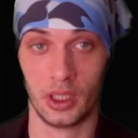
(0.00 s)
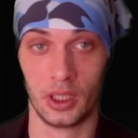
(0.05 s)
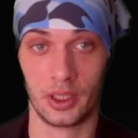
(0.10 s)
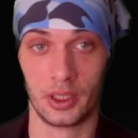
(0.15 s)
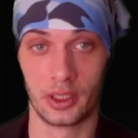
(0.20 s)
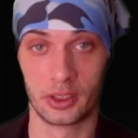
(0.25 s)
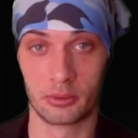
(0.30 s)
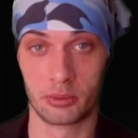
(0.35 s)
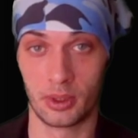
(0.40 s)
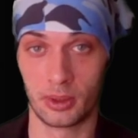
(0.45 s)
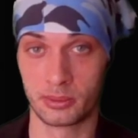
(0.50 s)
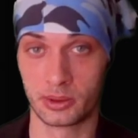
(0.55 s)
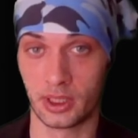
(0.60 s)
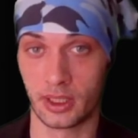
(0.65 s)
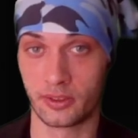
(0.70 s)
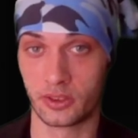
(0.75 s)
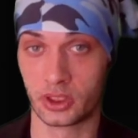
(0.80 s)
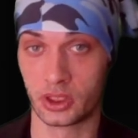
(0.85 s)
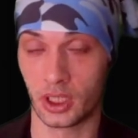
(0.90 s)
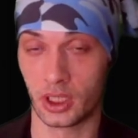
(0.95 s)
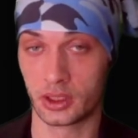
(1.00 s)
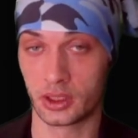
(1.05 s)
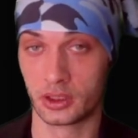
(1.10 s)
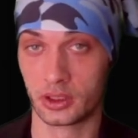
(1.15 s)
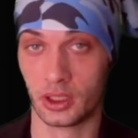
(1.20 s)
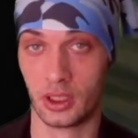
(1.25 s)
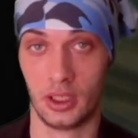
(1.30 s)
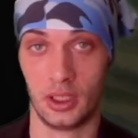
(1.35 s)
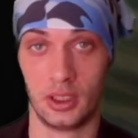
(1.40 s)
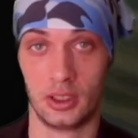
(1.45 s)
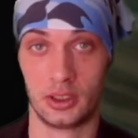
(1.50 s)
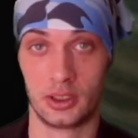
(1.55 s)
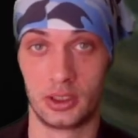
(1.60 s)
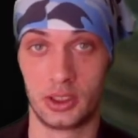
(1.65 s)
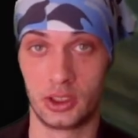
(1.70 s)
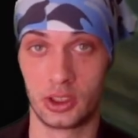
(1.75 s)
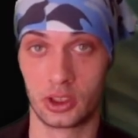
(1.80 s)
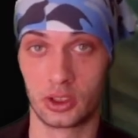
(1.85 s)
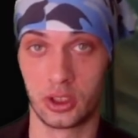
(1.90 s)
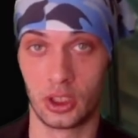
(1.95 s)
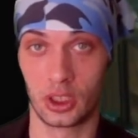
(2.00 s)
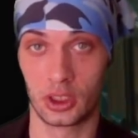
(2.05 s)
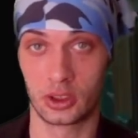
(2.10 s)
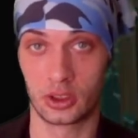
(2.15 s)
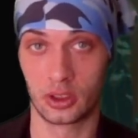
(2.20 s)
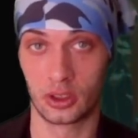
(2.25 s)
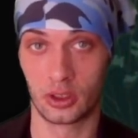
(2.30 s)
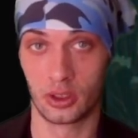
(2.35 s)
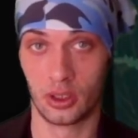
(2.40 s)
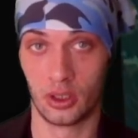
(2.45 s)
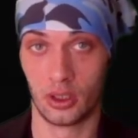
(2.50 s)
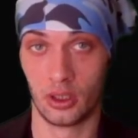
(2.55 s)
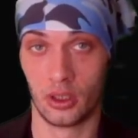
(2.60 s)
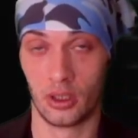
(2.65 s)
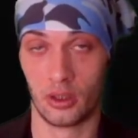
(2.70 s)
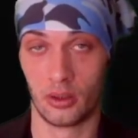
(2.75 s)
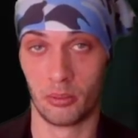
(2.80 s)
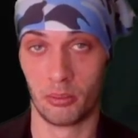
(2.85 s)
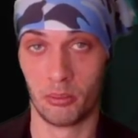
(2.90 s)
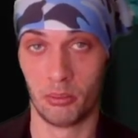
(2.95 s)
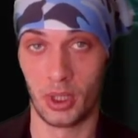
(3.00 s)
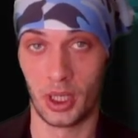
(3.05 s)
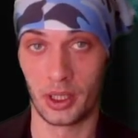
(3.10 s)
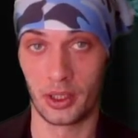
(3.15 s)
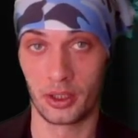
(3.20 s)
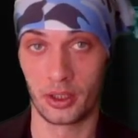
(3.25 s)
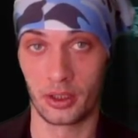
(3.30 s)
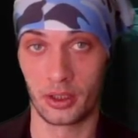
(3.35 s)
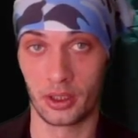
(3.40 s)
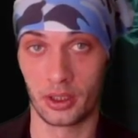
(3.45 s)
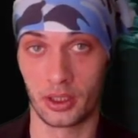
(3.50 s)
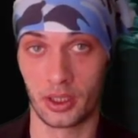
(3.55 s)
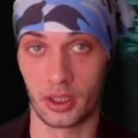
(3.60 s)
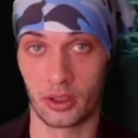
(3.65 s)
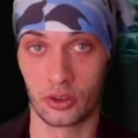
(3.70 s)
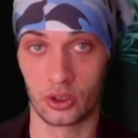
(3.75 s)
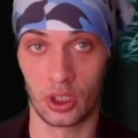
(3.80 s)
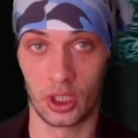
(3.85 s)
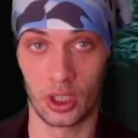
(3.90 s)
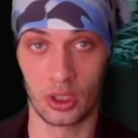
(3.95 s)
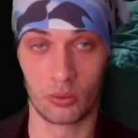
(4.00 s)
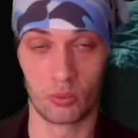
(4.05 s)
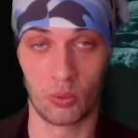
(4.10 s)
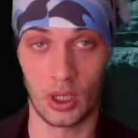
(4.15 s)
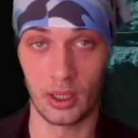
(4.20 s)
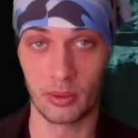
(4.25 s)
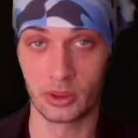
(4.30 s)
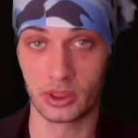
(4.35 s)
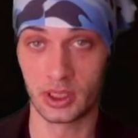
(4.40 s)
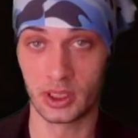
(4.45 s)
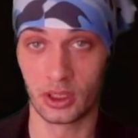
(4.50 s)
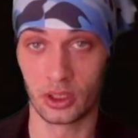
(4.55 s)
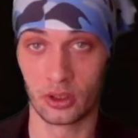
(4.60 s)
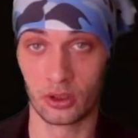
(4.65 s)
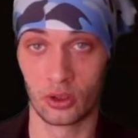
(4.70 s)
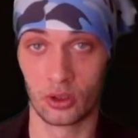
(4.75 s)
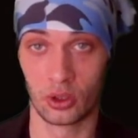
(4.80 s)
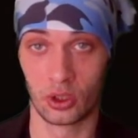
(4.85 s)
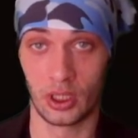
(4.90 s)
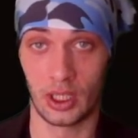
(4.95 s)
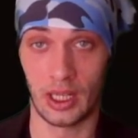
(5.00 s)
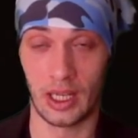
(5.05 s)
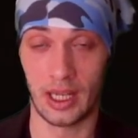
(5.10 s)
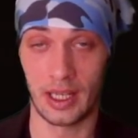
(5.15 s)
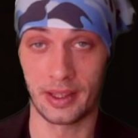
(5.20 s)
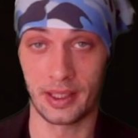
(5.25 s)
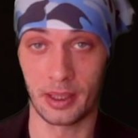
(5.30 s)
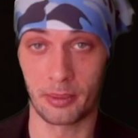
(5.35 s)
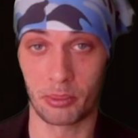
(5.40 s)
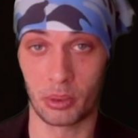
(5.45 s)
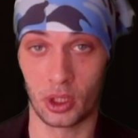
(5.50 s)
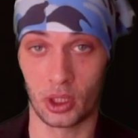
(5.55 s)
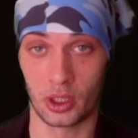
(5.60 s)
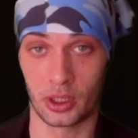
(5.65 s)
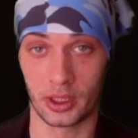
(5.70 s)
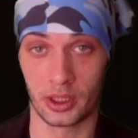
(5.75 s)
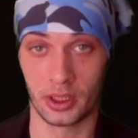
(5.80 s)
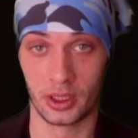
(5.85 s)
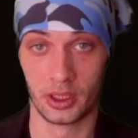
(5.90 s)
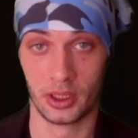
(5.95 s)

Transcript: This mom's life sucks. She just lost her mother, then her daughter. Why was that little girl at that party?